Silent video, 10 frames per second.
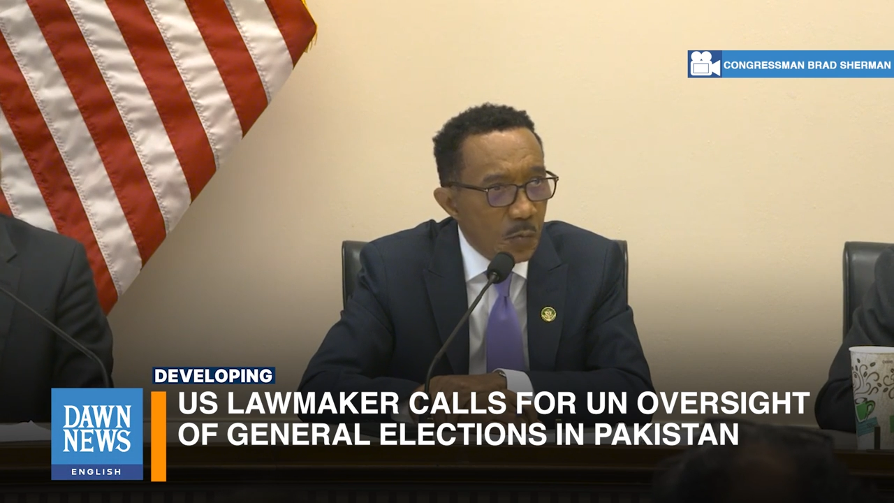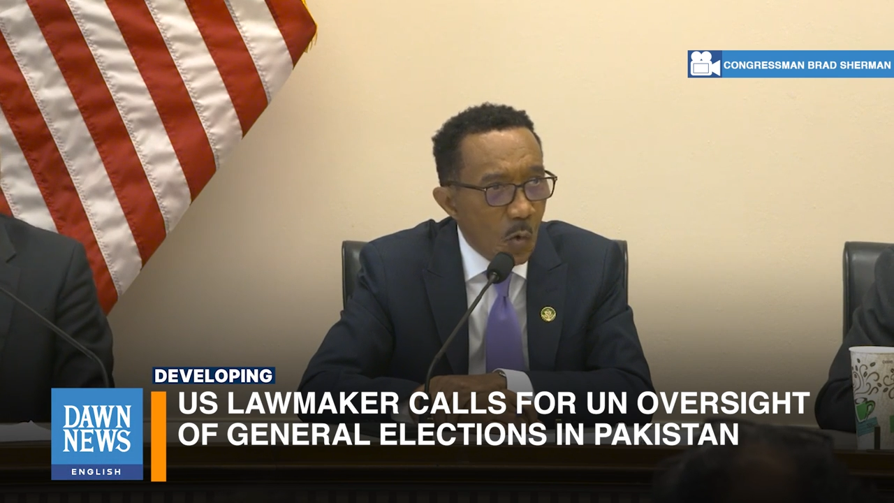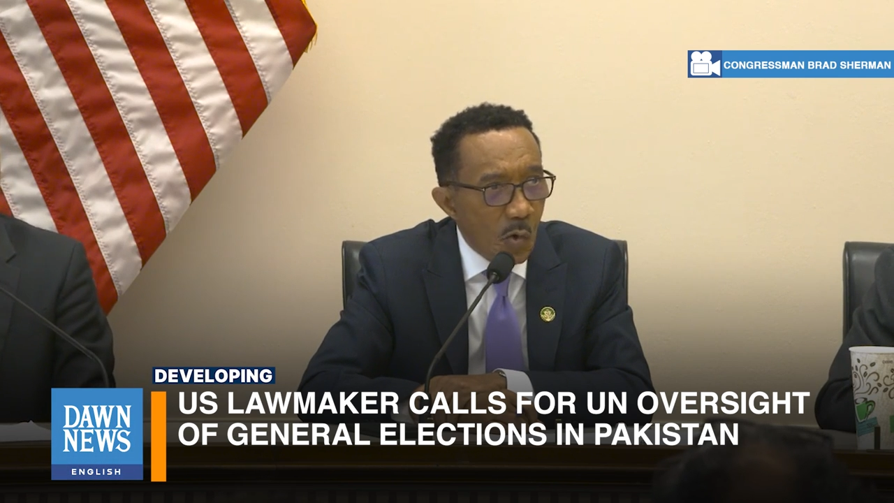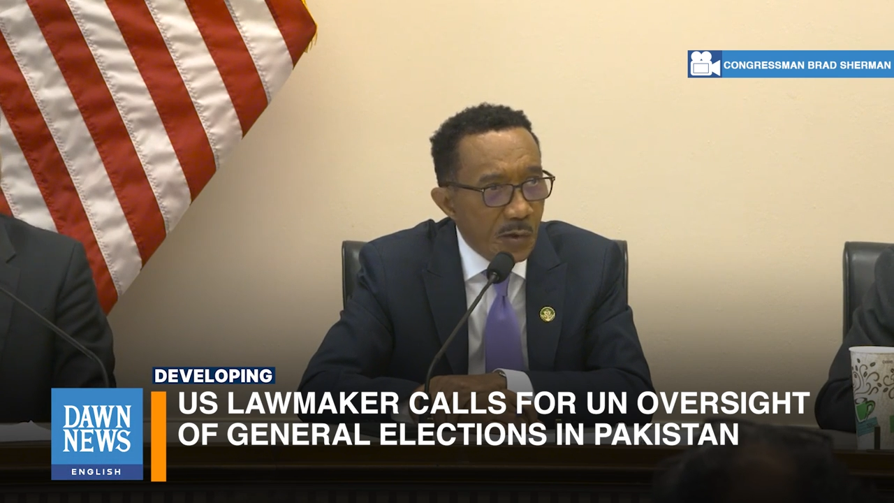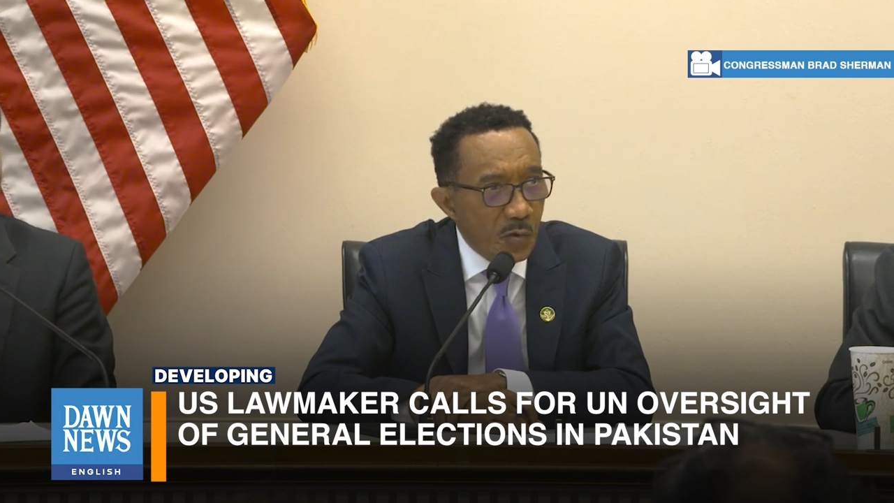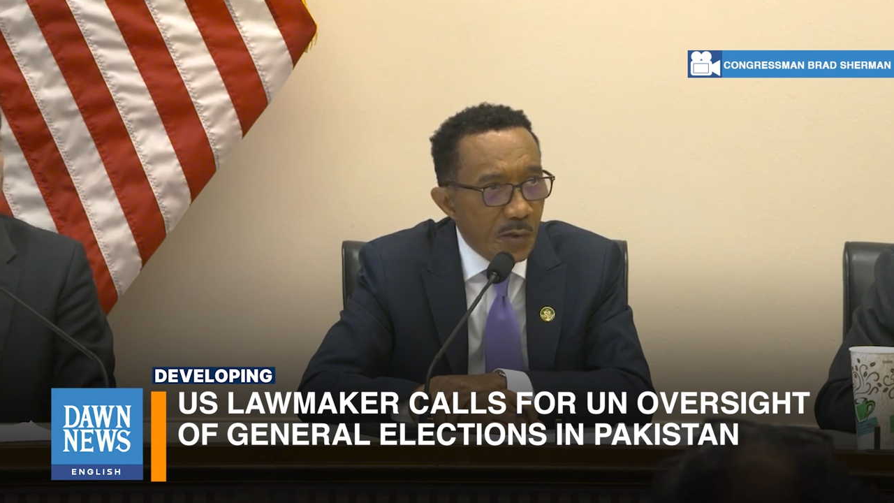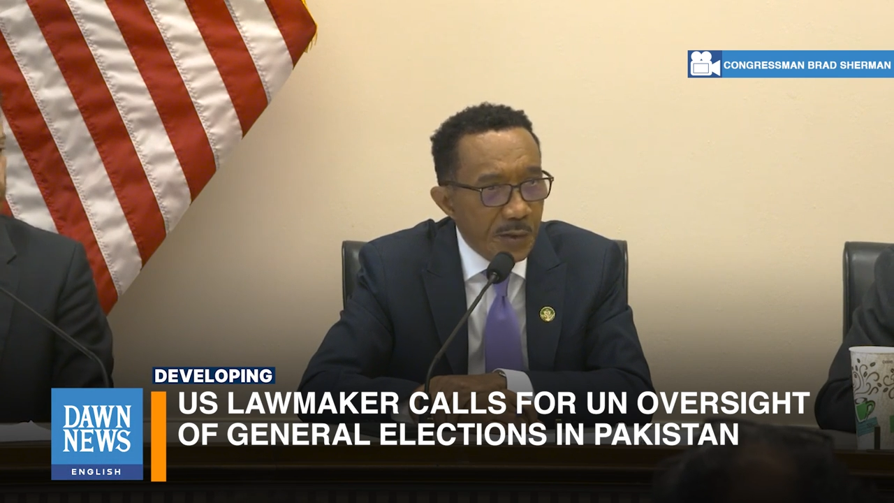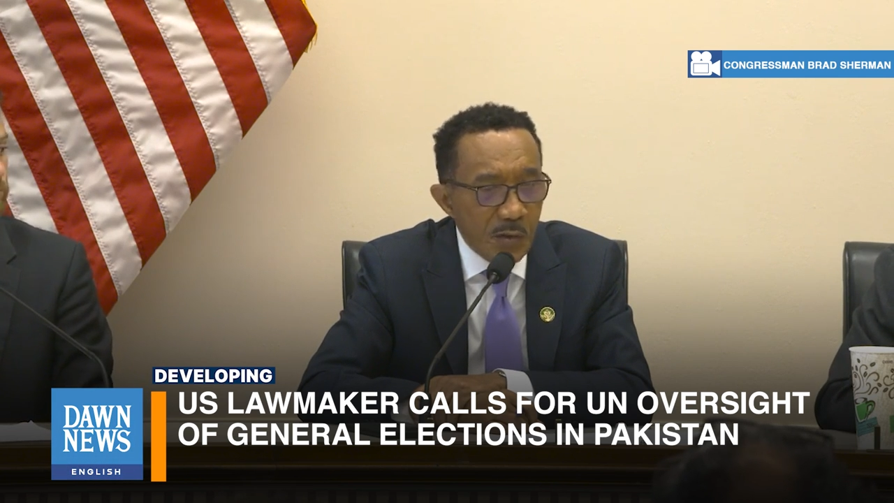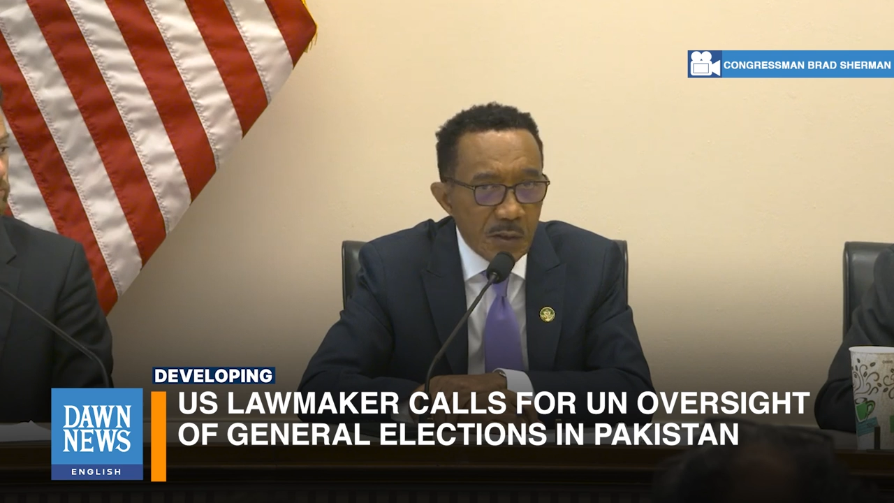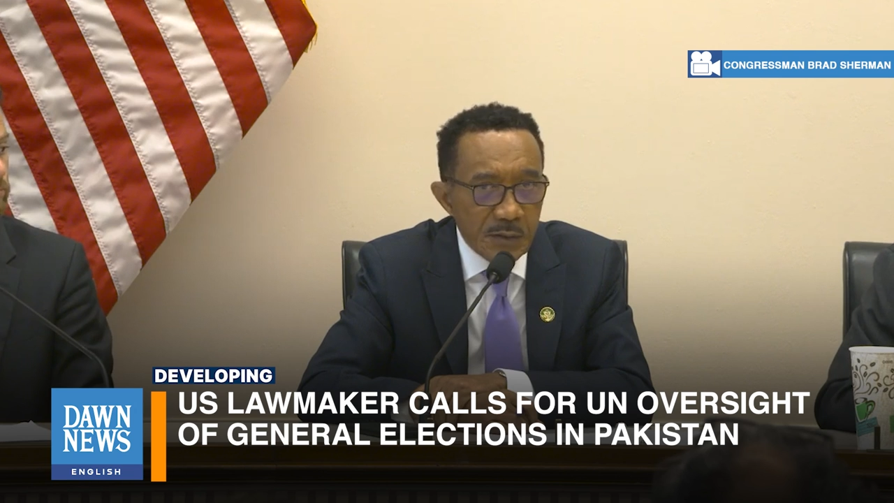war
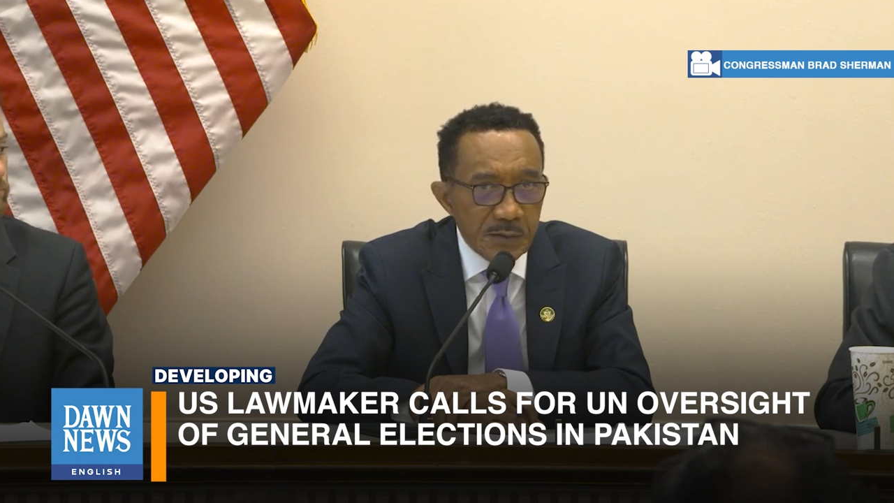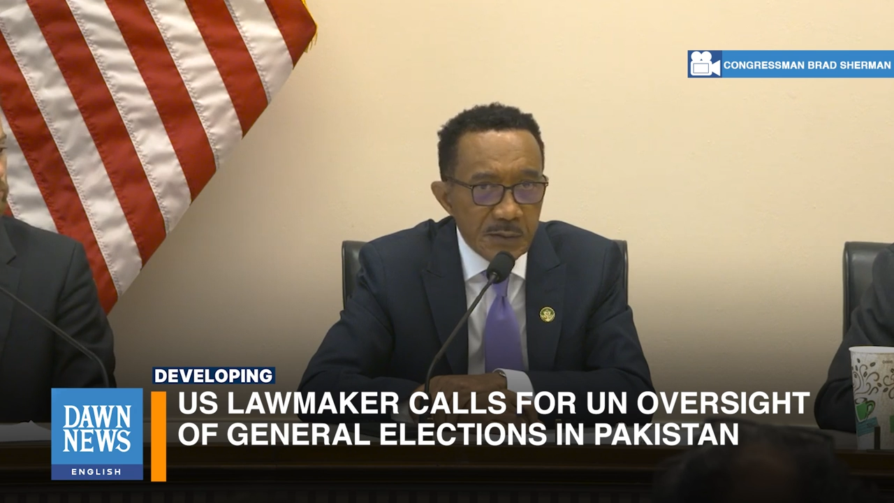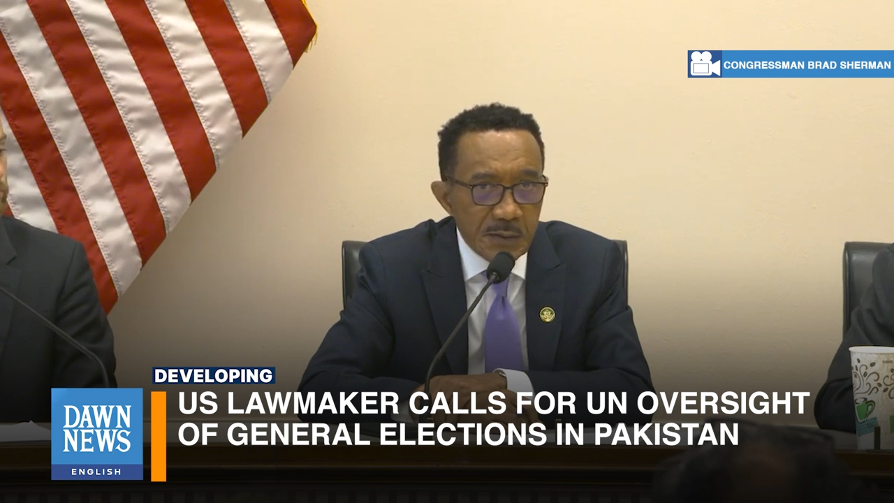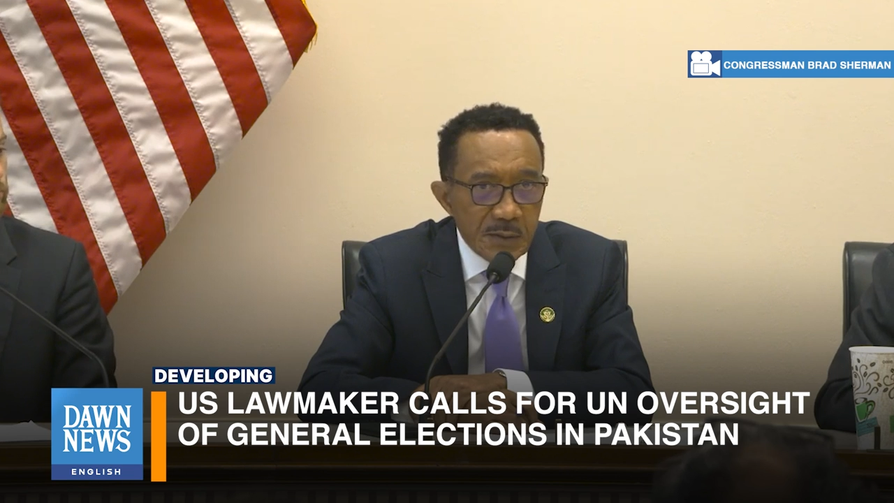going on